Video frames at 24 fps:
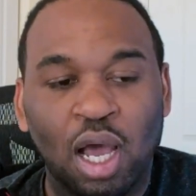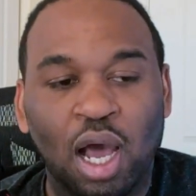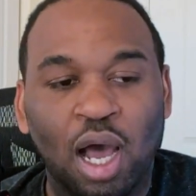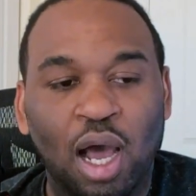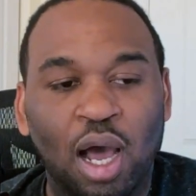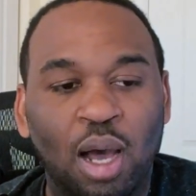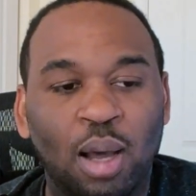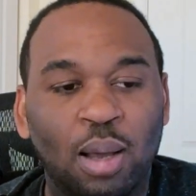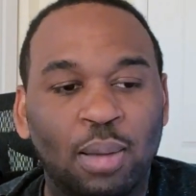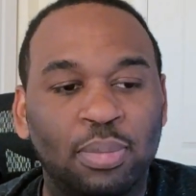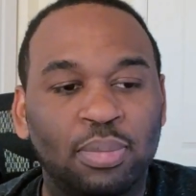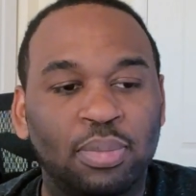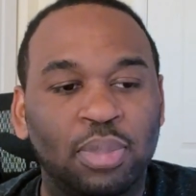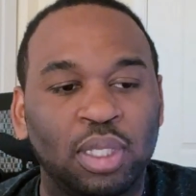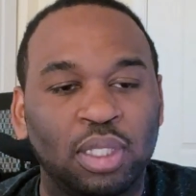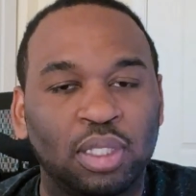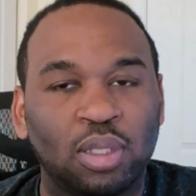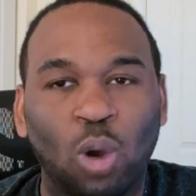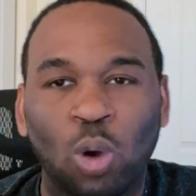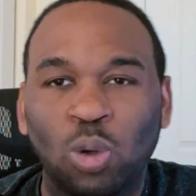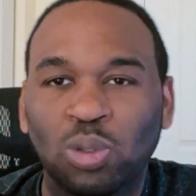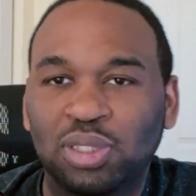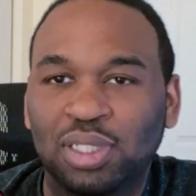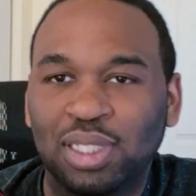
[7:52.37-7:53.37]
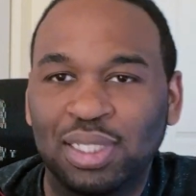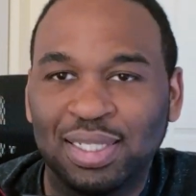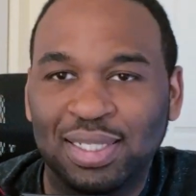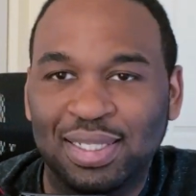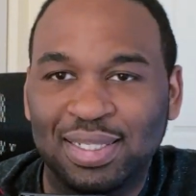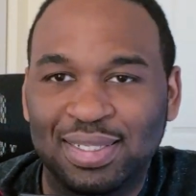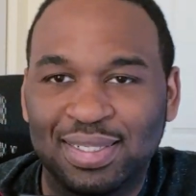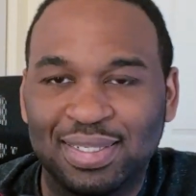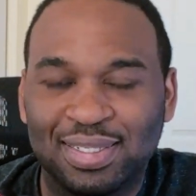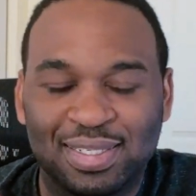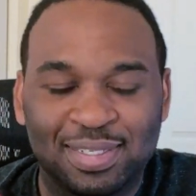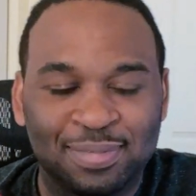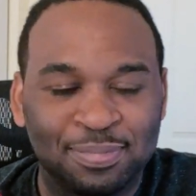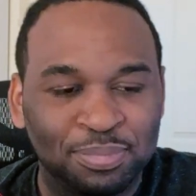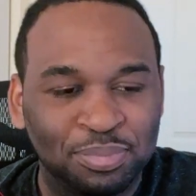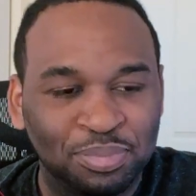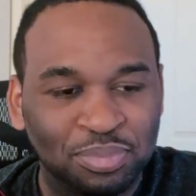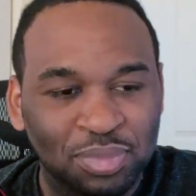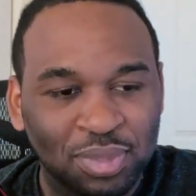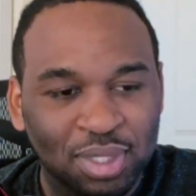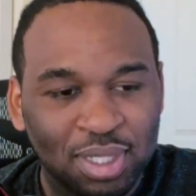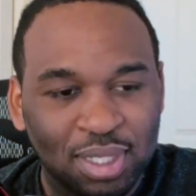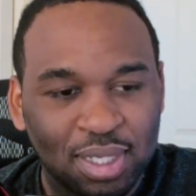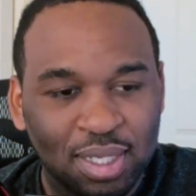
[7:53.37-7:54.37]
The whole thing is
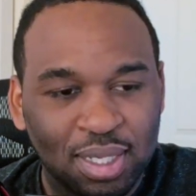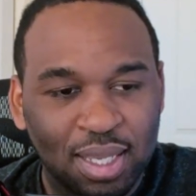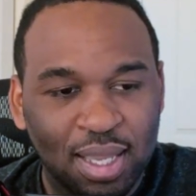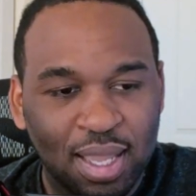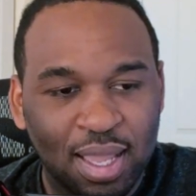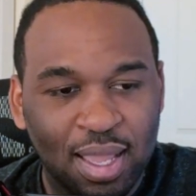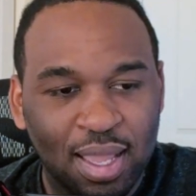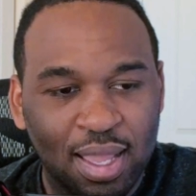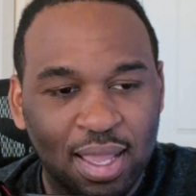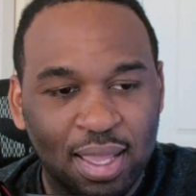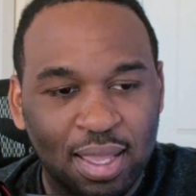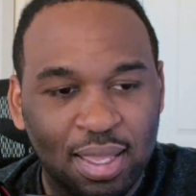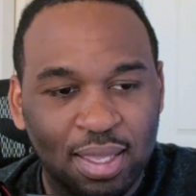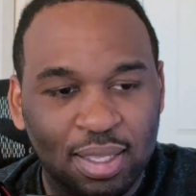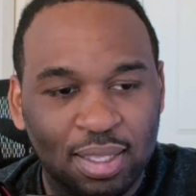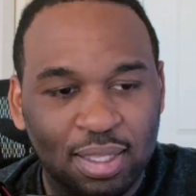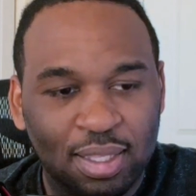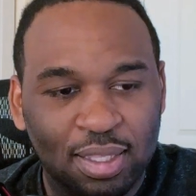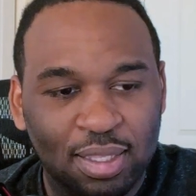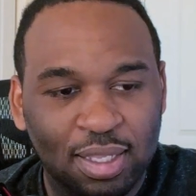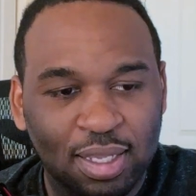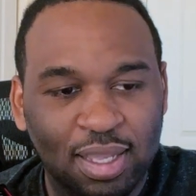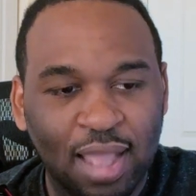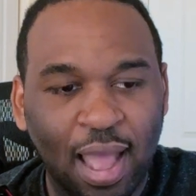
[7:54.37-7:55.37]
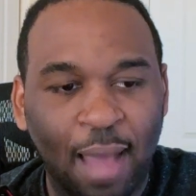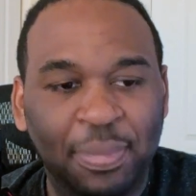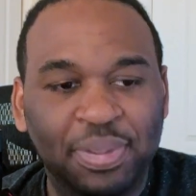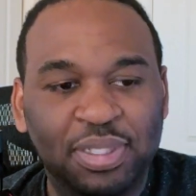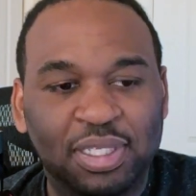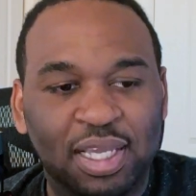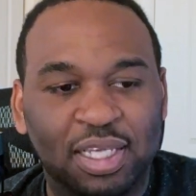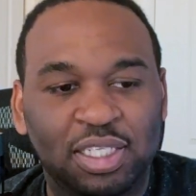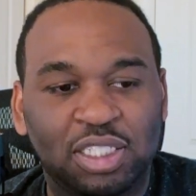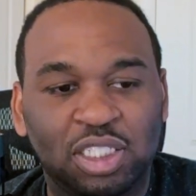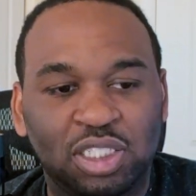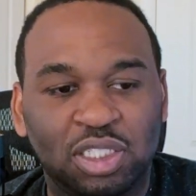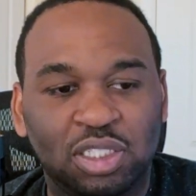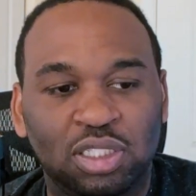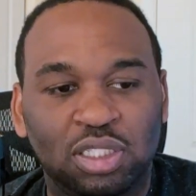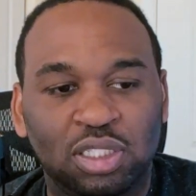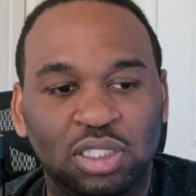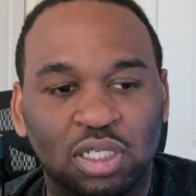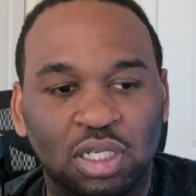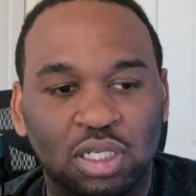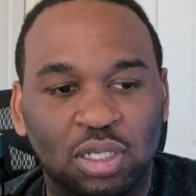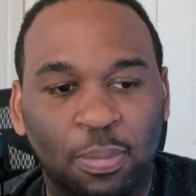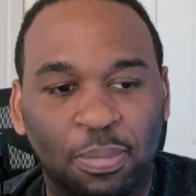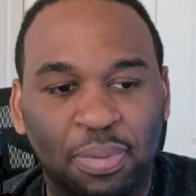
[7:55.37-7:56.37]
the
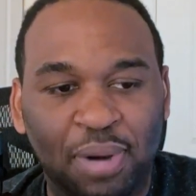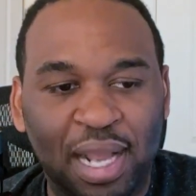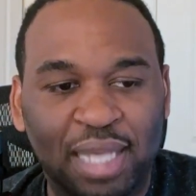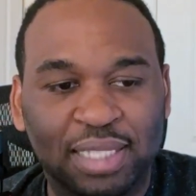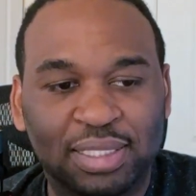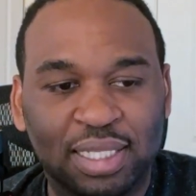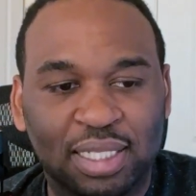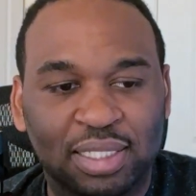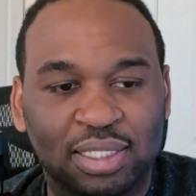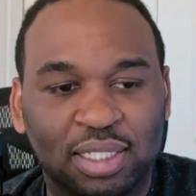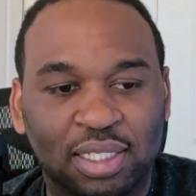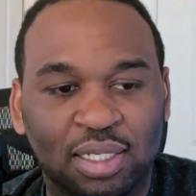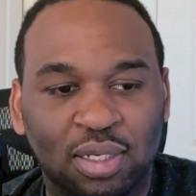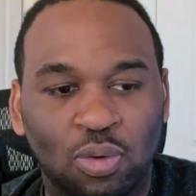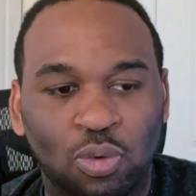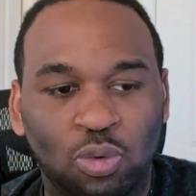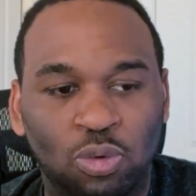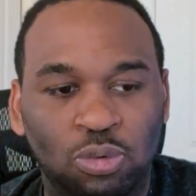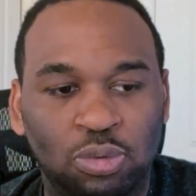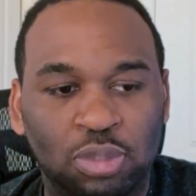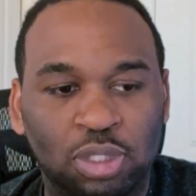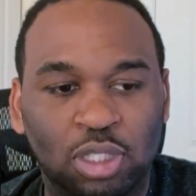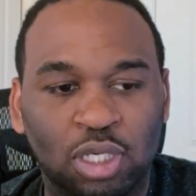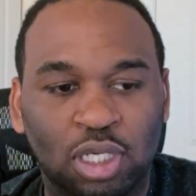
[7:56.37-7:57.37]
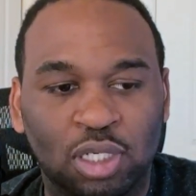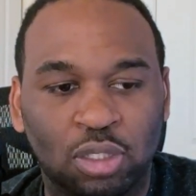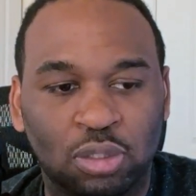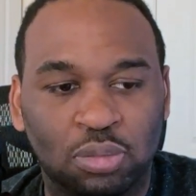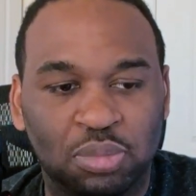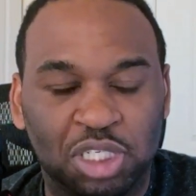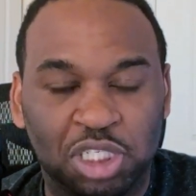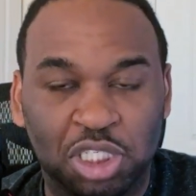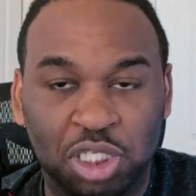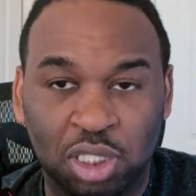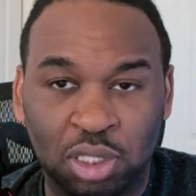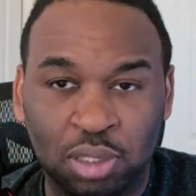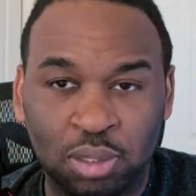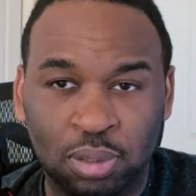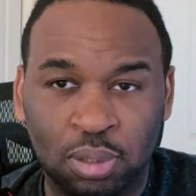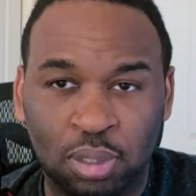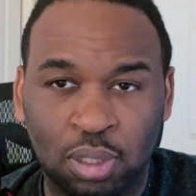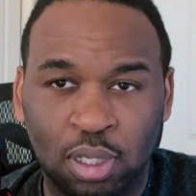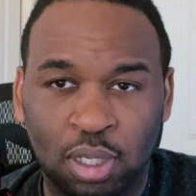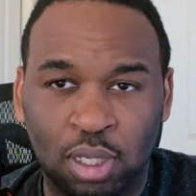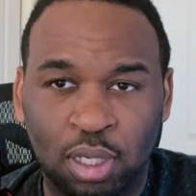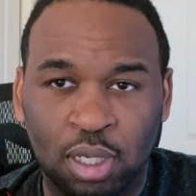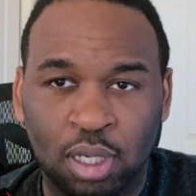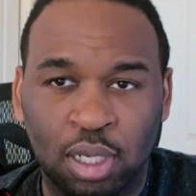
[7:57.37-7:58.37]
computation, the processing will be done on a machine,
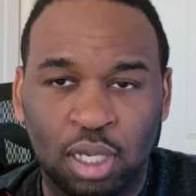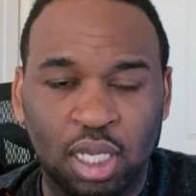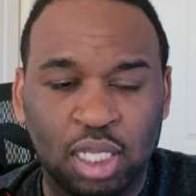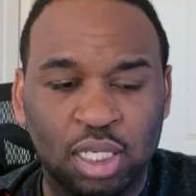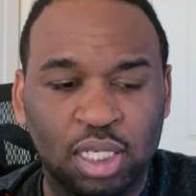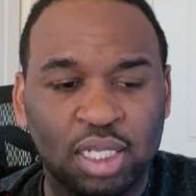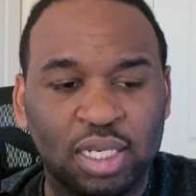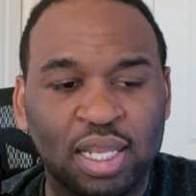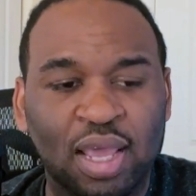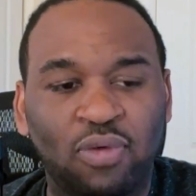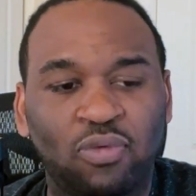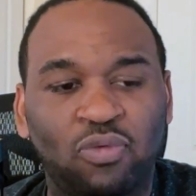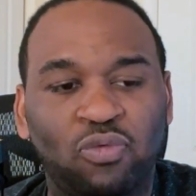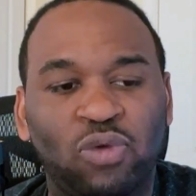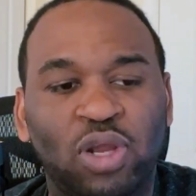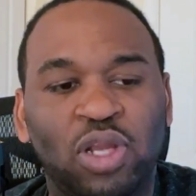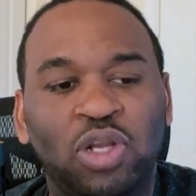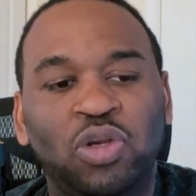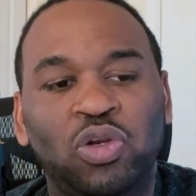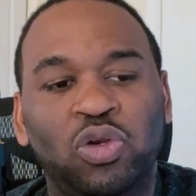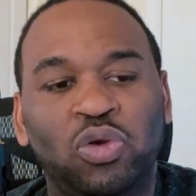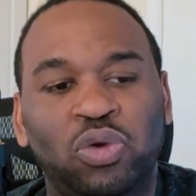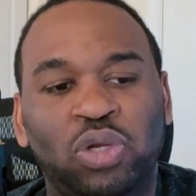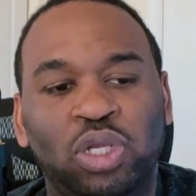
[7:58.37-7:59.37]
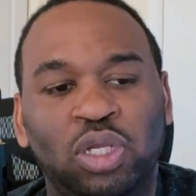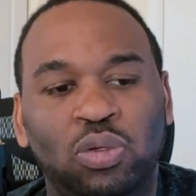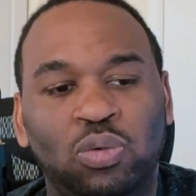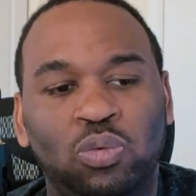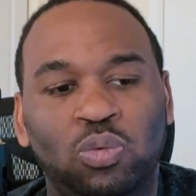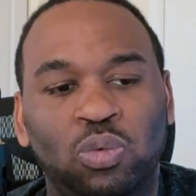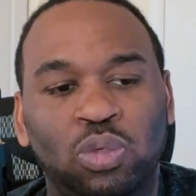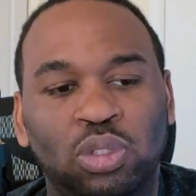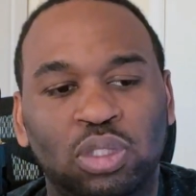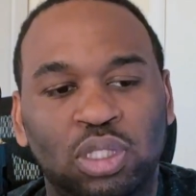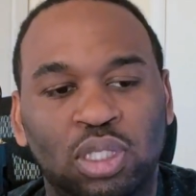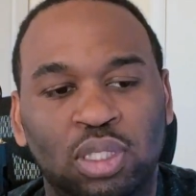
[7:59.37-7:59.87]
and then that rendering will